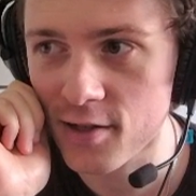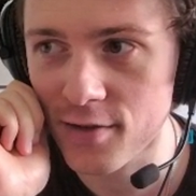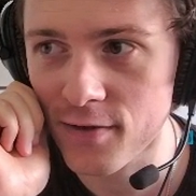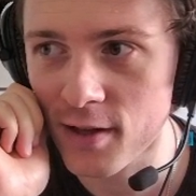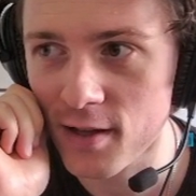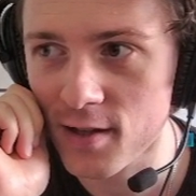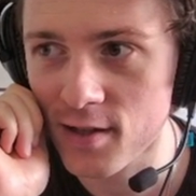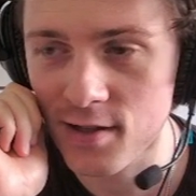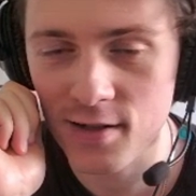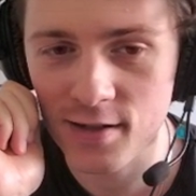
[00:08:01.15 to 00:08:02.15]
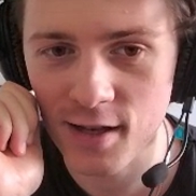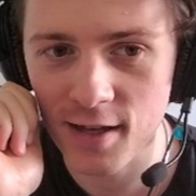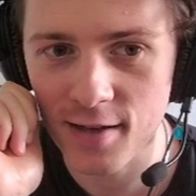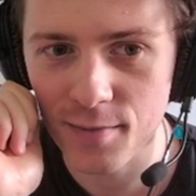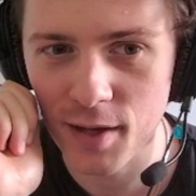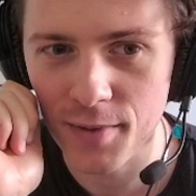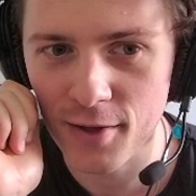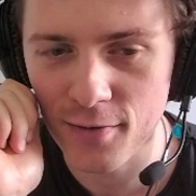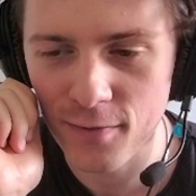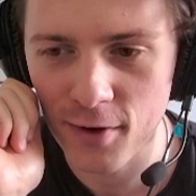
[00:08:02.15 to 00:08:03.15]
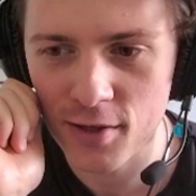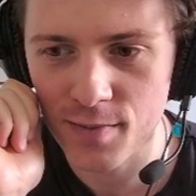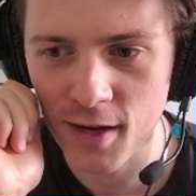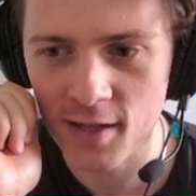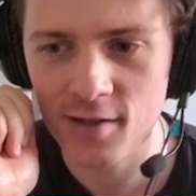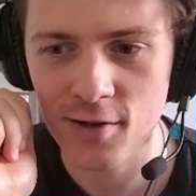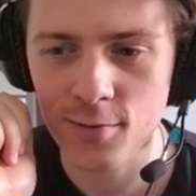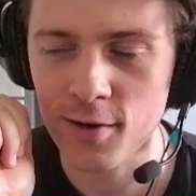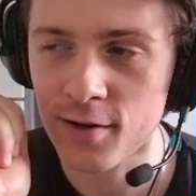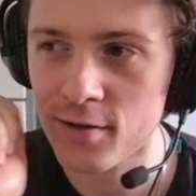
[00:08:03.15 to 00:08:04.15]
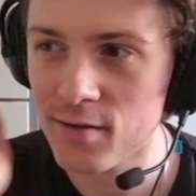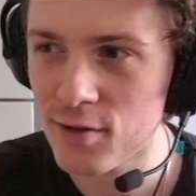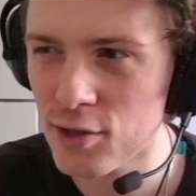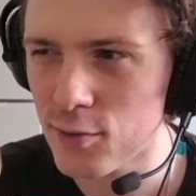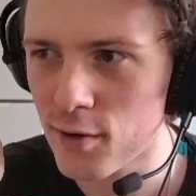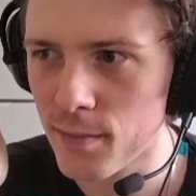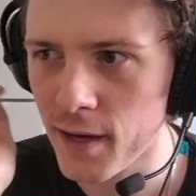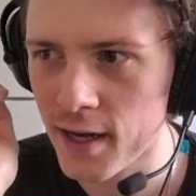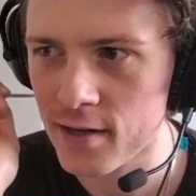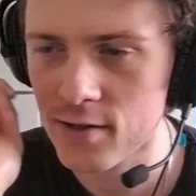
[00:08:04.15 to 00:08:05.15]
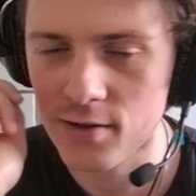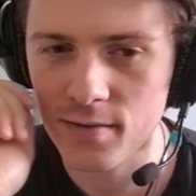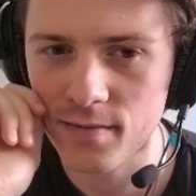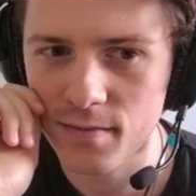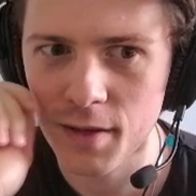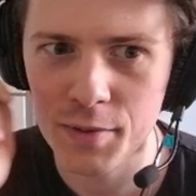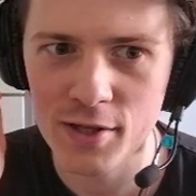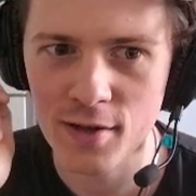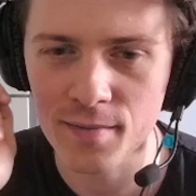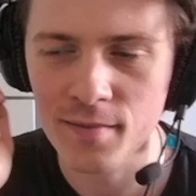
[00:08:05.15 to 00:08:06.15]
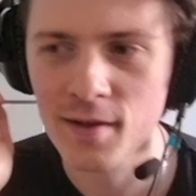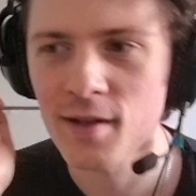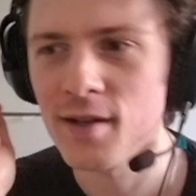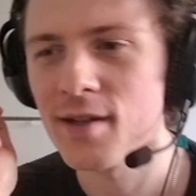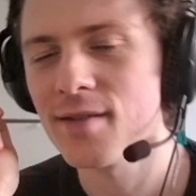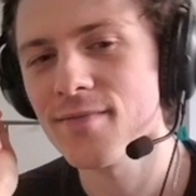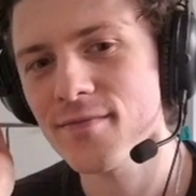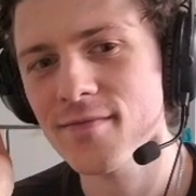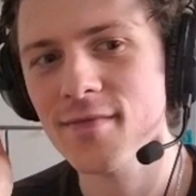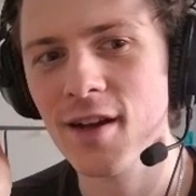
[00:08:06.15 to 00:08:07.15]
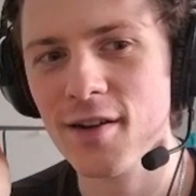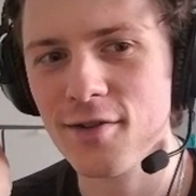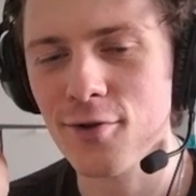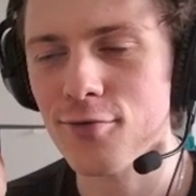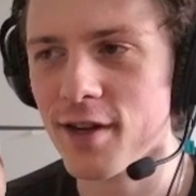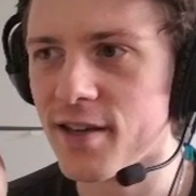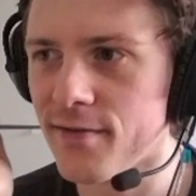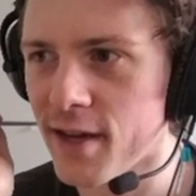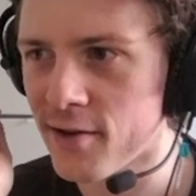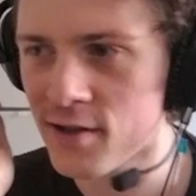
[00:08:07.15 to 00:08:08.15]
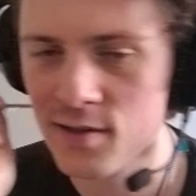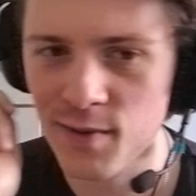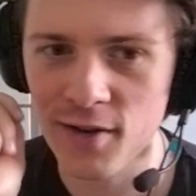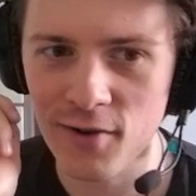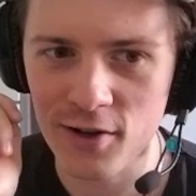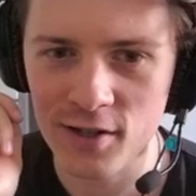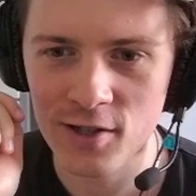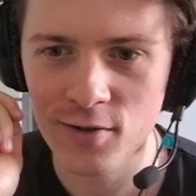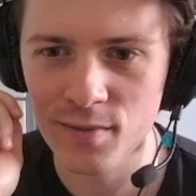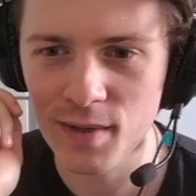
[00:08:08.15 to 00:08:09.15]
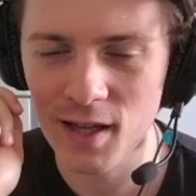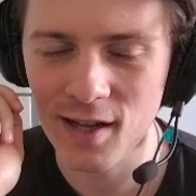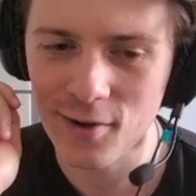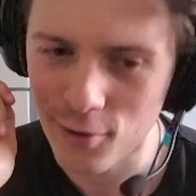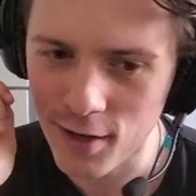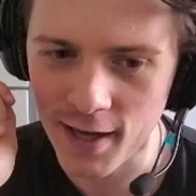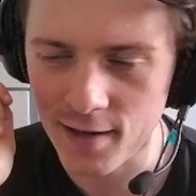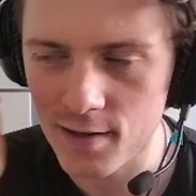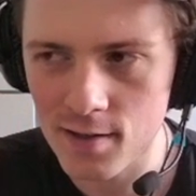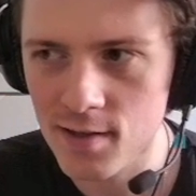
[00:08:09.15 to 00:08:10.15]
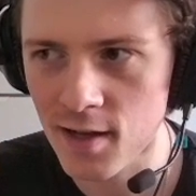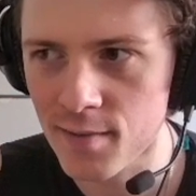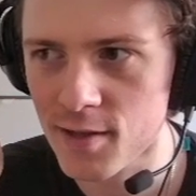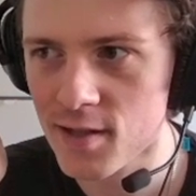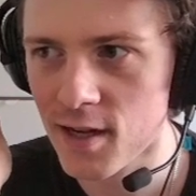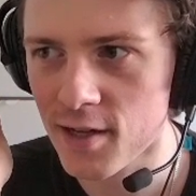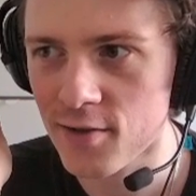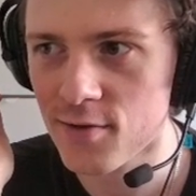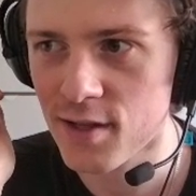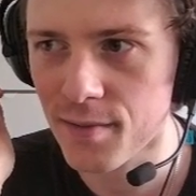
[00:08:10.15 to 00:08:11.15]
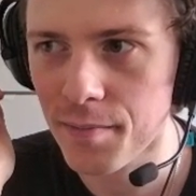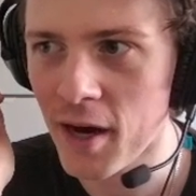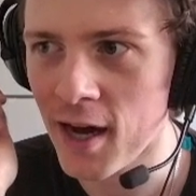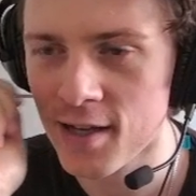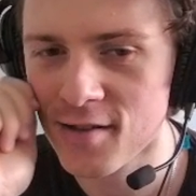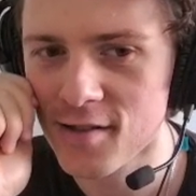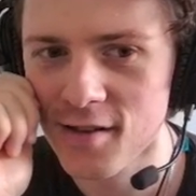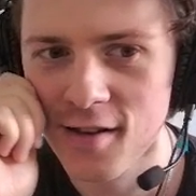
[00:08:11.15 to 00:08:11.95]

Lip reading: I feel like this is like maybe the first monster where newer players or maybe some not great veterans might run into and be like, okay, it's time to start using pots.